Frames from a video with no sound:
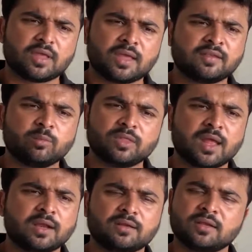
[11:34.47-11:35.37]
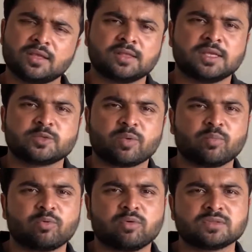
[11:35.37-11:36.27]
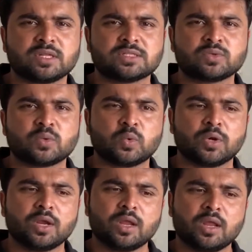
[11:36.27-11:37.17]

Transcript: except that ethics paper was also good.